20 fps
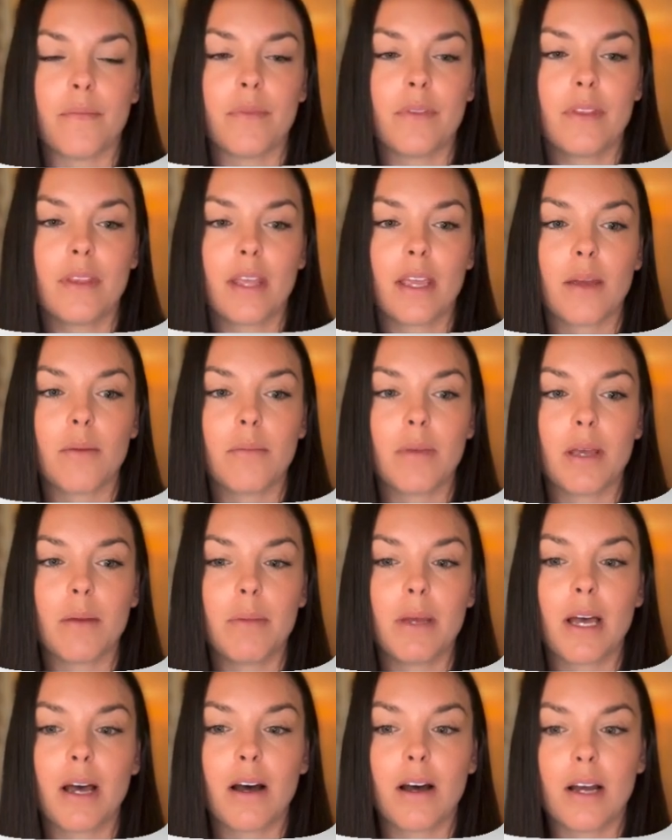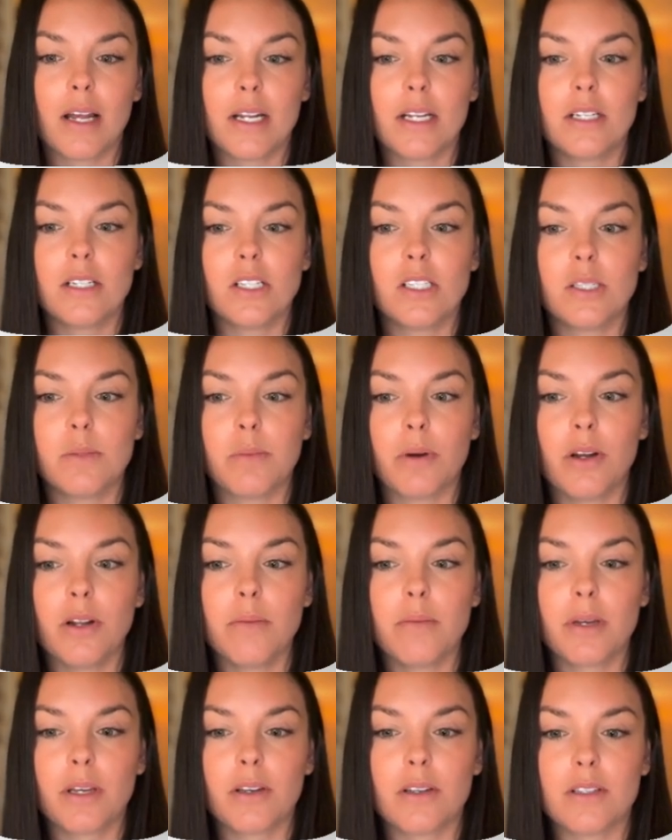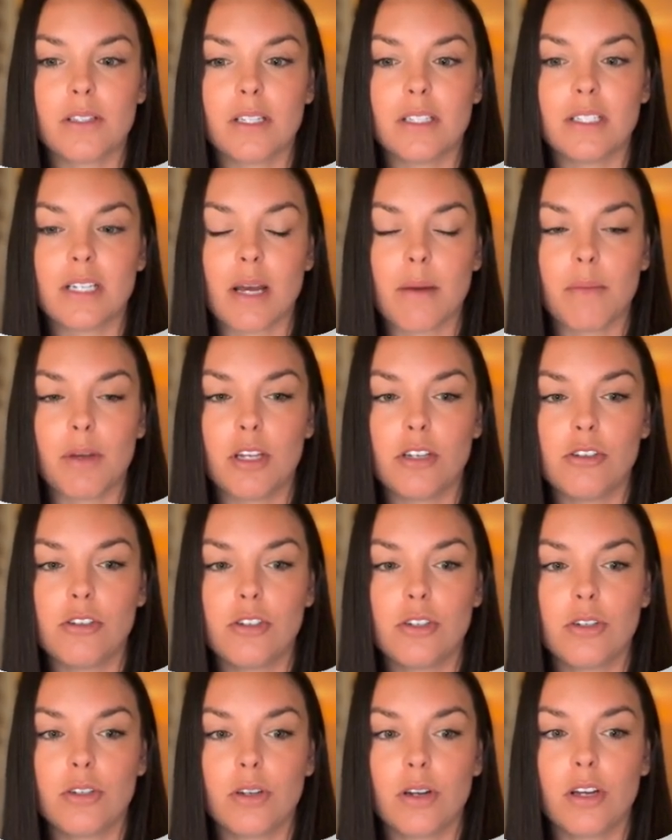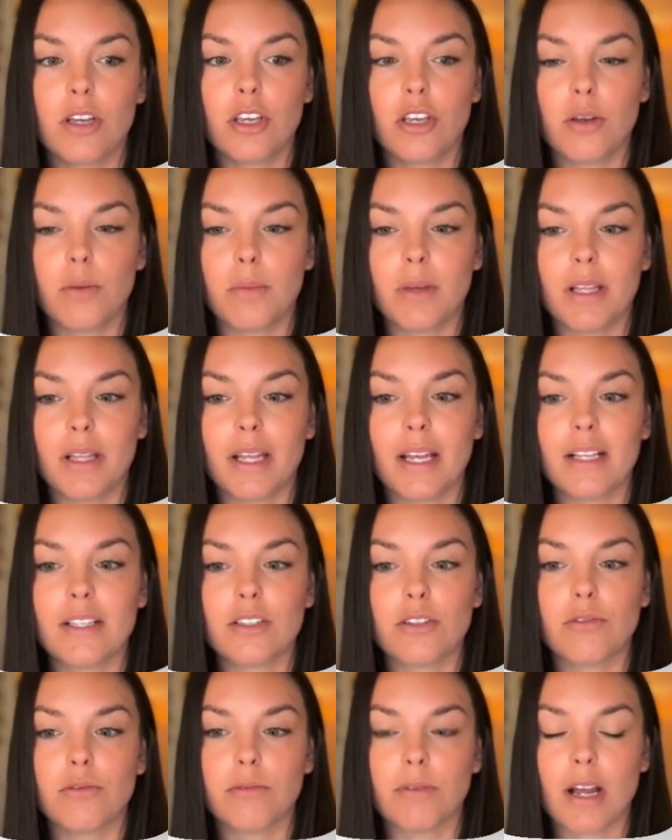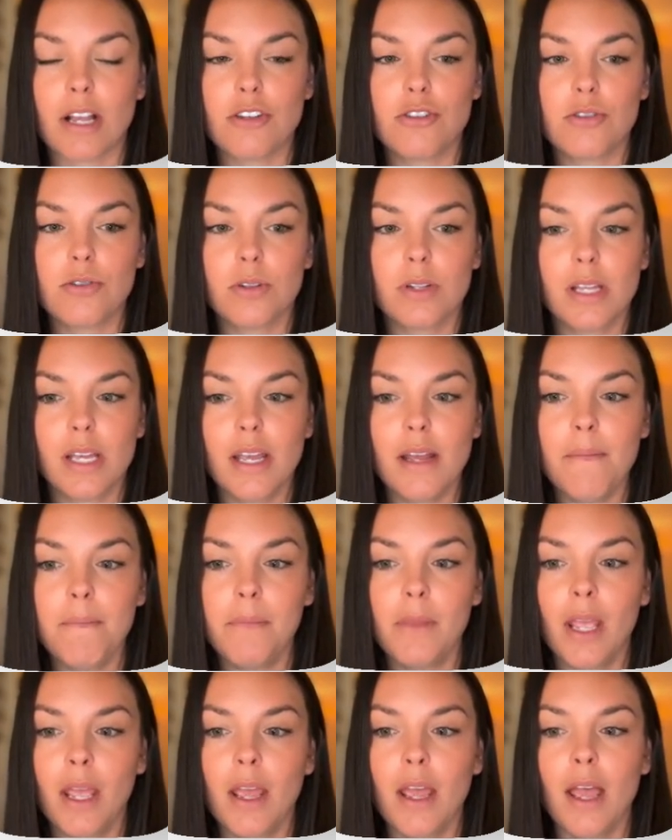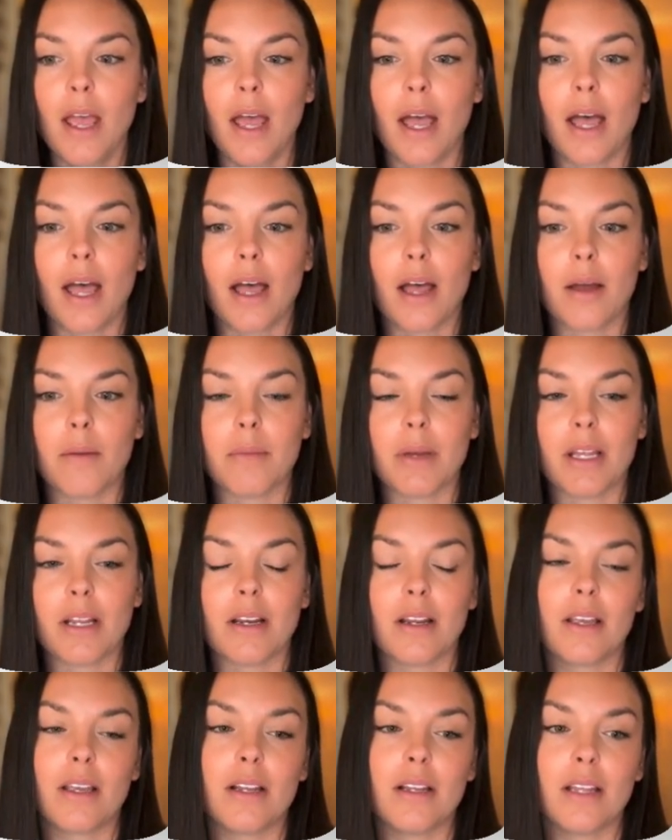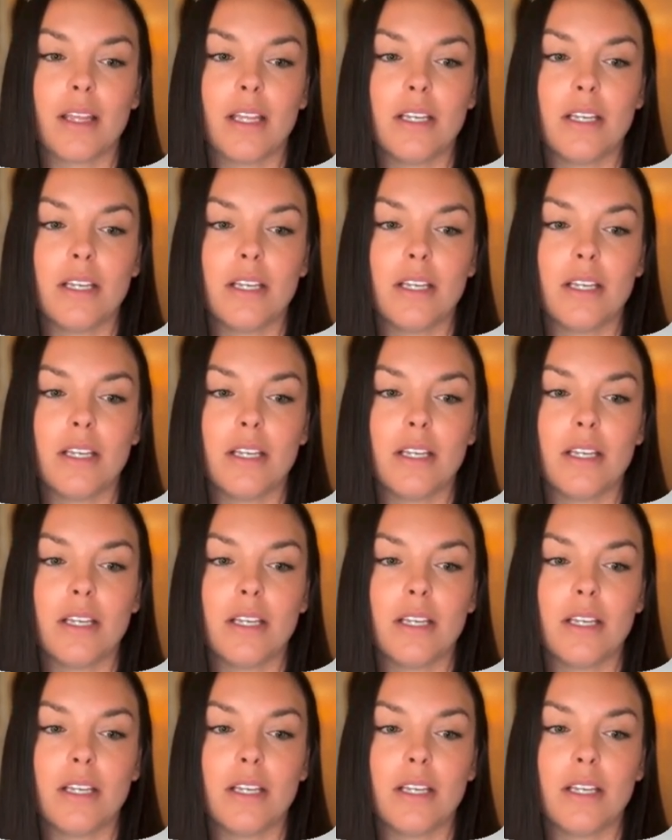They can be a bit harder to spot because the damage accumulates gradually, and it can lead